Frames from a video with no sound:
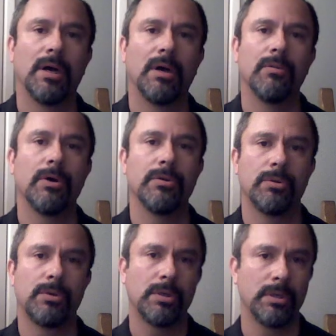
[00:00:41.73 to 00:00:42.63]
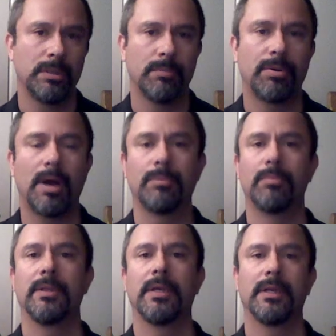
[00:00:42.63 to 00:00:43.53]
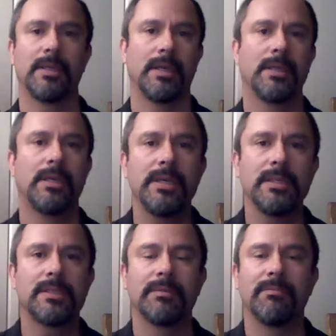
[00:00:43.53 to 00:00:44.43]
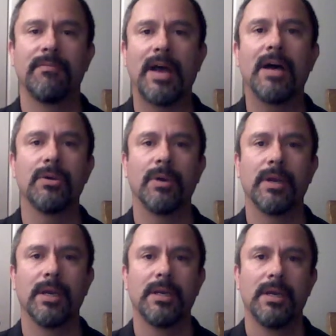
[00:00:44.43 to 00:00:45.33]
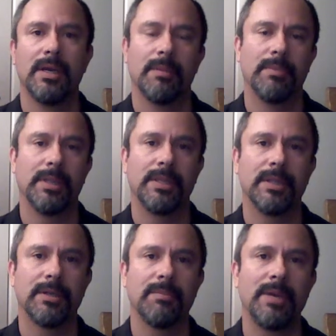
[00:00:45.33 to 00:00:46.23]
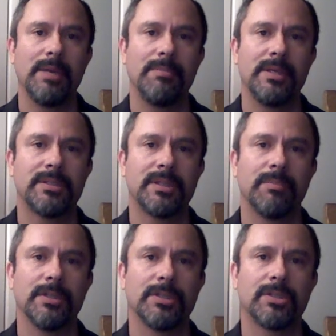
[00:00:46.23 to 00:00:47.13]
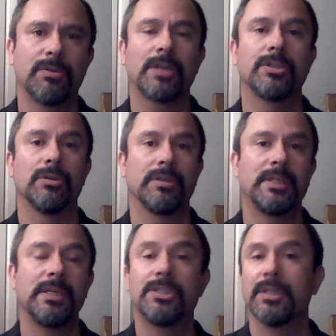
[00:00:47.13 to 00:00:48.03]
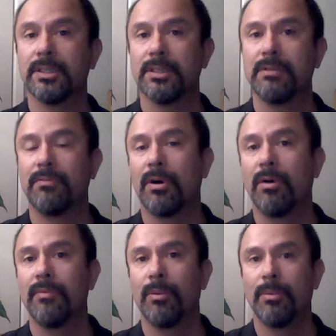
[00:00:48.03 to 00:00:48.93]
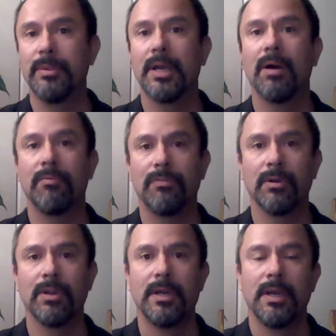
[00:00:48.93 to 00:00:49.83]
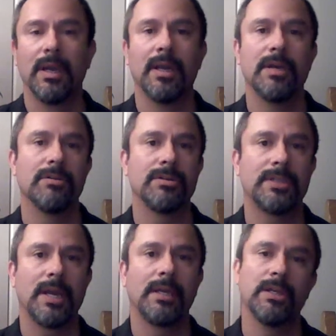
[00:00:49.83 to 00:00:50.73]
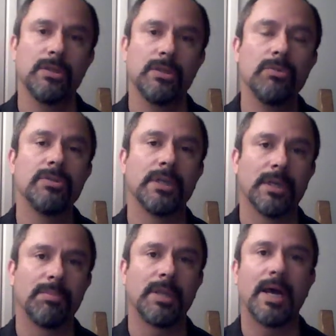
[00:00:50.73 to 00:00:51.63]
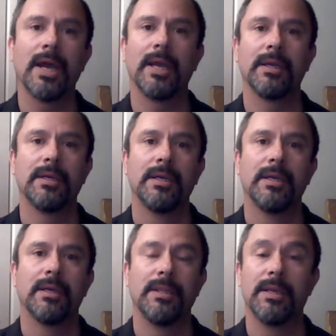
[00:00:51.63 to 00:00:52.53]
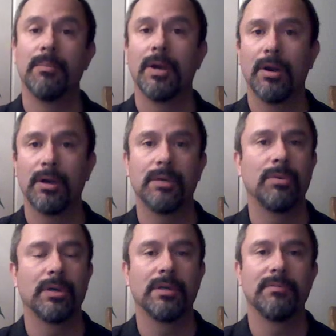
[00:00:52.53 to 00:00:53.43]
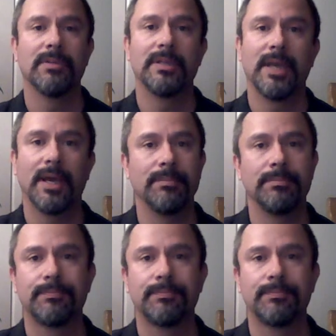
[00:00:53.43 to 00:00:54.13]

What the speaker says: although you could probably and glean some value in it, but that there may be some instruction or teachings involved that would be helpful in understanding and using and applying the American Book of the Dead.